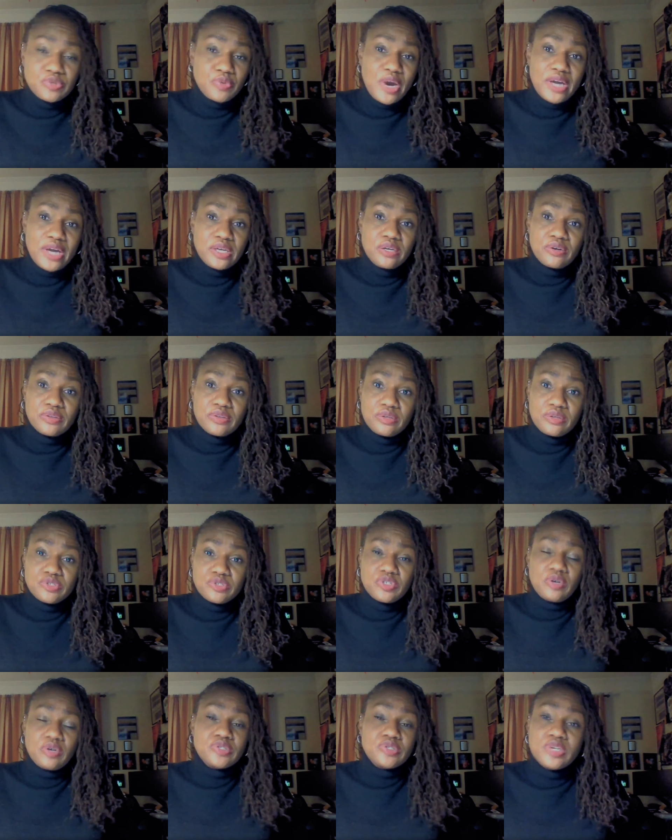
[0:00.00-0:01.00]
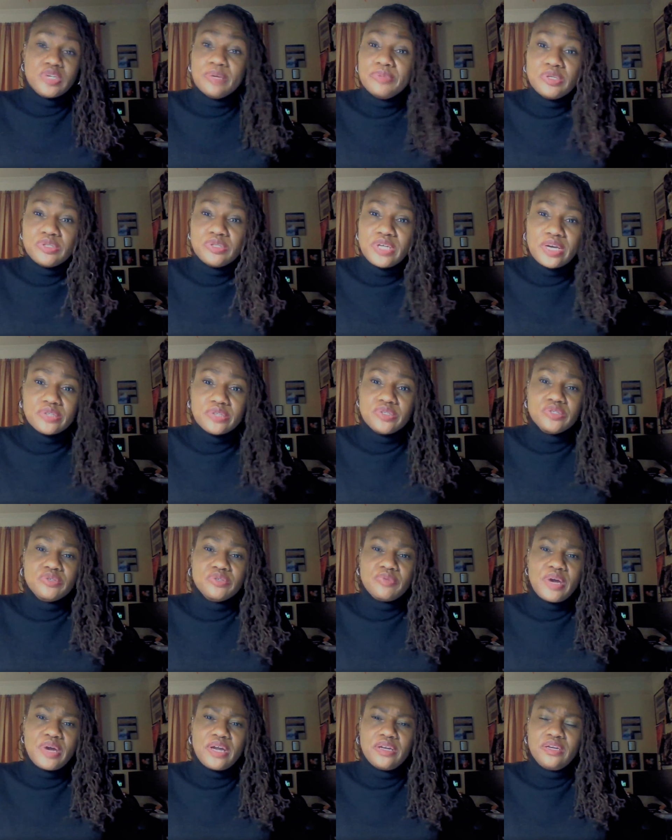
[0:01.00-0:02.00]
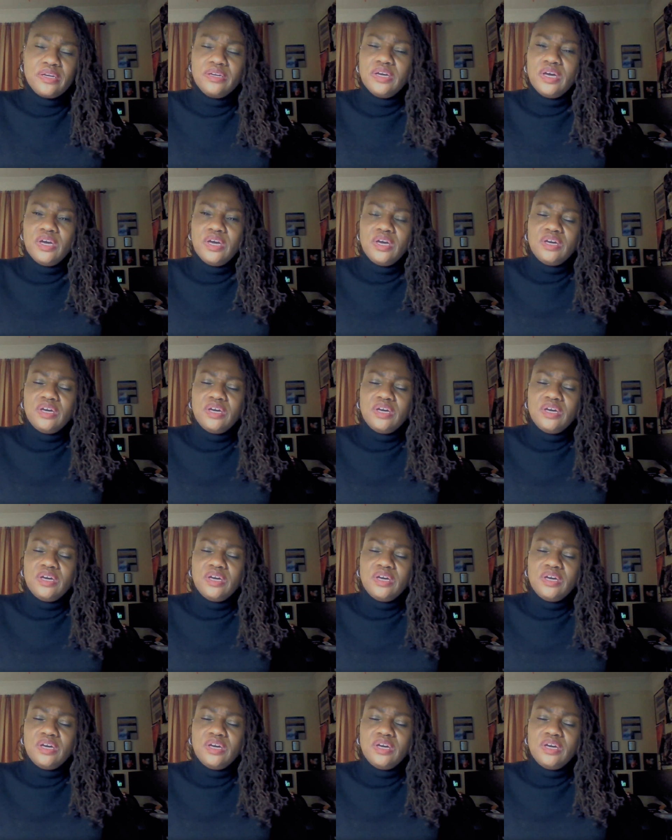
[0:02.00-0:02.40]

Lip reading: ready or their Subutex is ready,